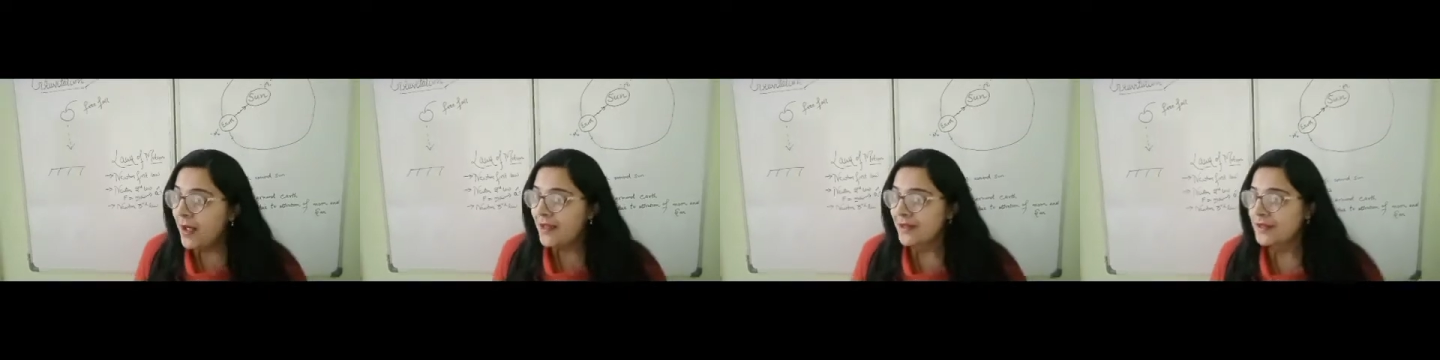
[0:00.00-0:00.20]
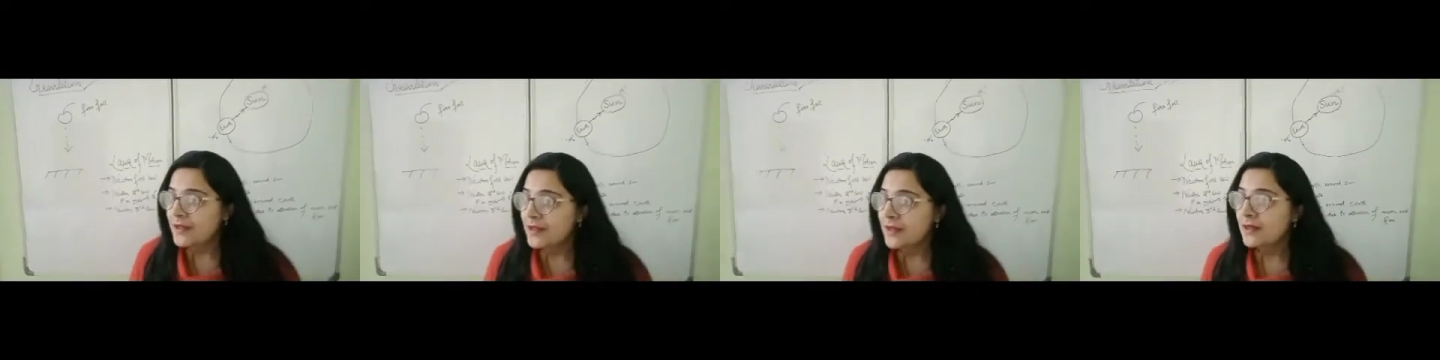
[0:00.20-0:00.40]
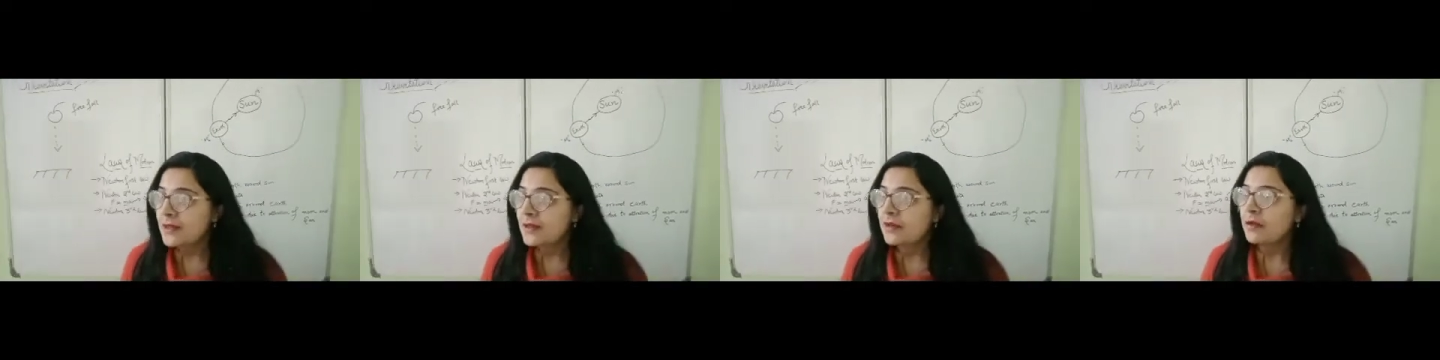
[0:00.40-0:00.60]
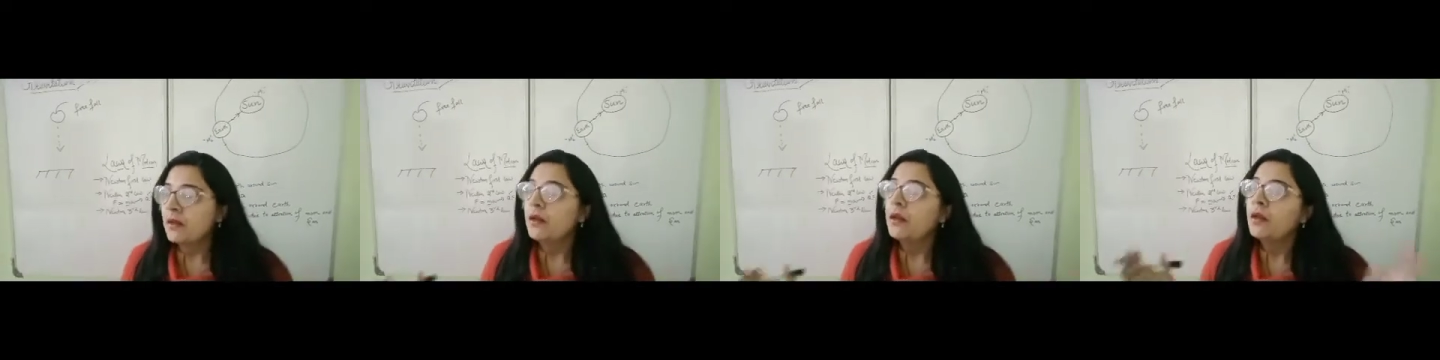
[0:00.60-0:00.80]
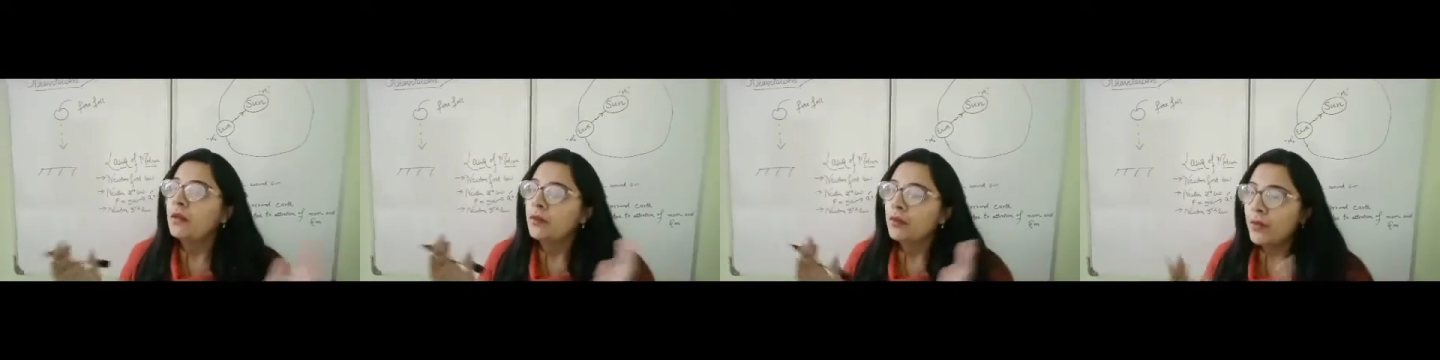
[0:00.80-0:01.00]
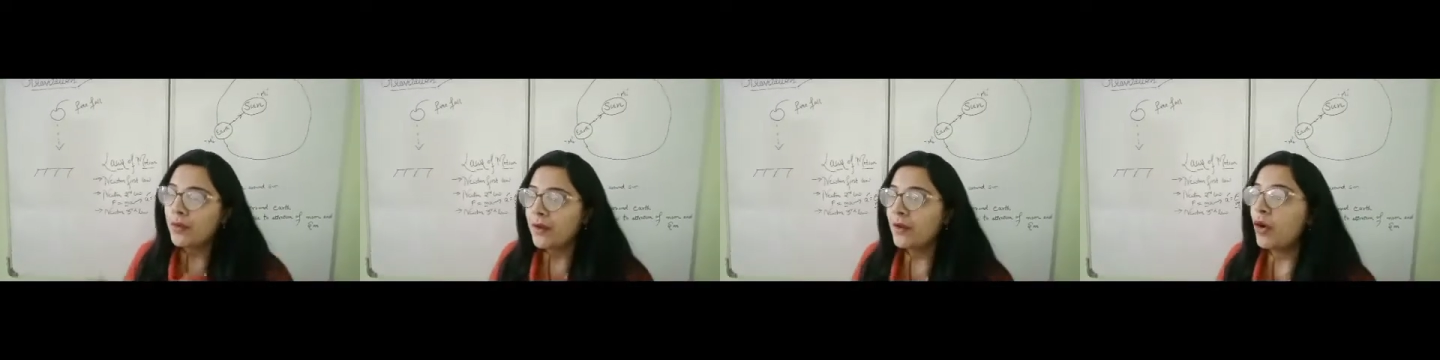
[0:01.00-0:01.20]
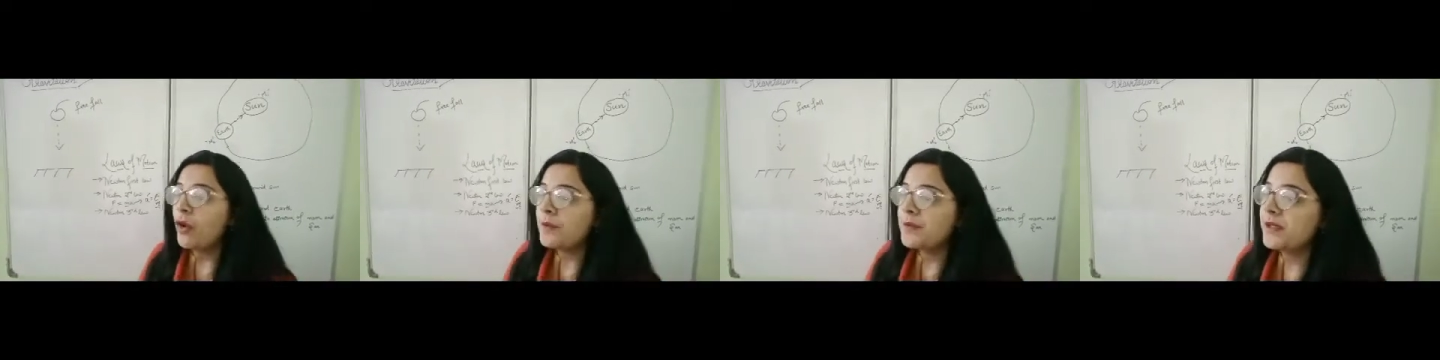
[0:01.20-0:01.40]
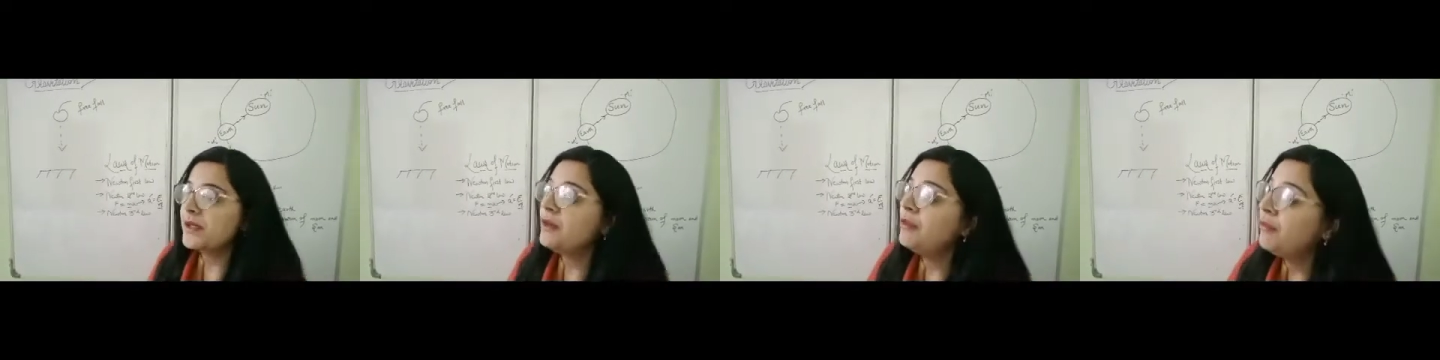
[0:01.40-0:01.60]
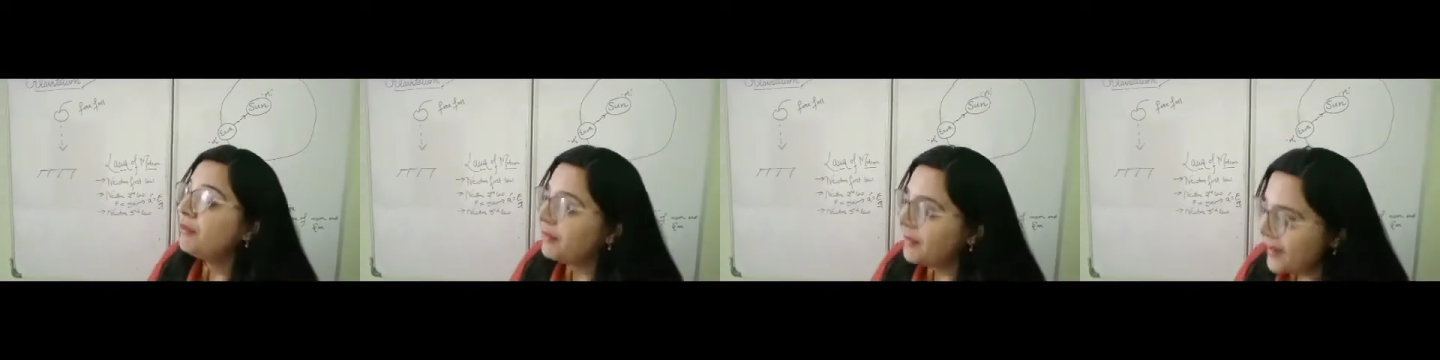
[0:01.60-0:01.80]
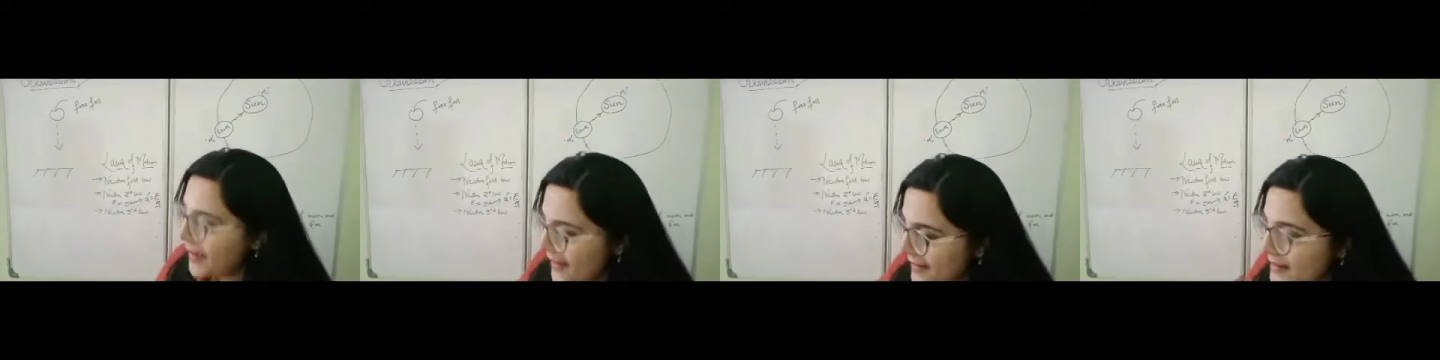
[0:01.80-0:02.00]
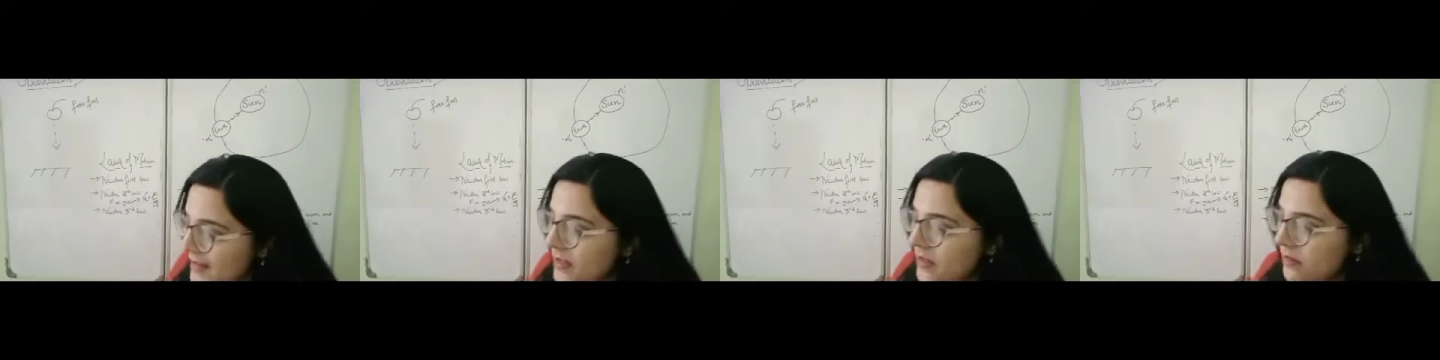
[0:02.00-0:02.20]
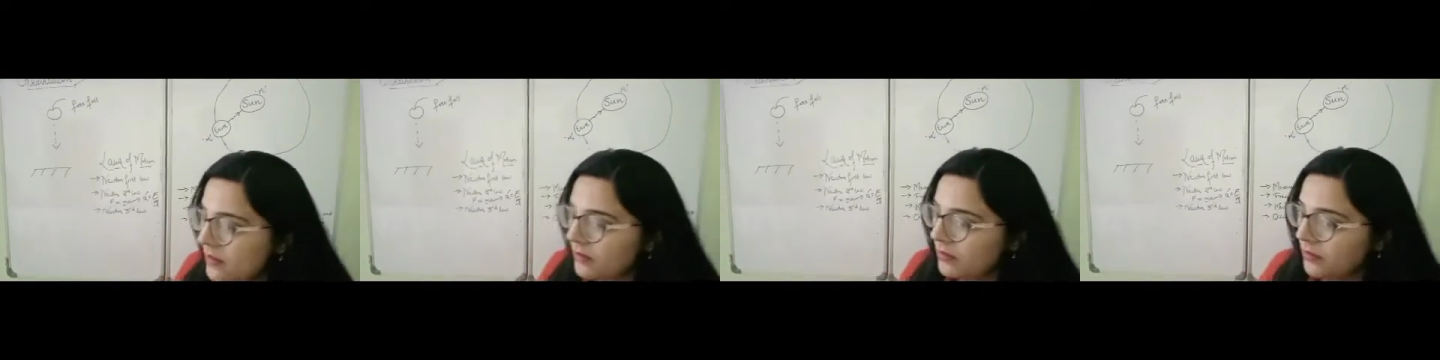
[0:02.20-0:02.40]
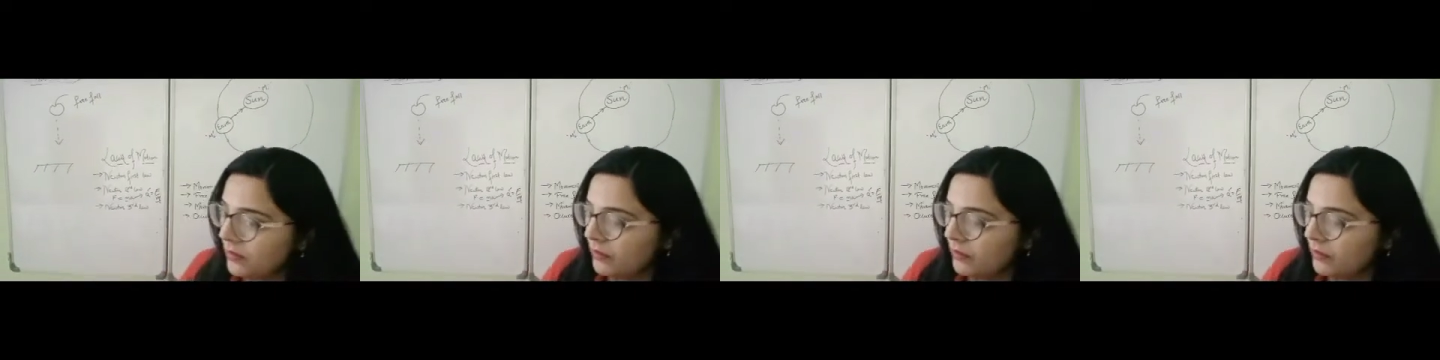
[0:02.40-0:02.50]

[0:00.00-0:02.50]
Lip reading: masses, we observe less.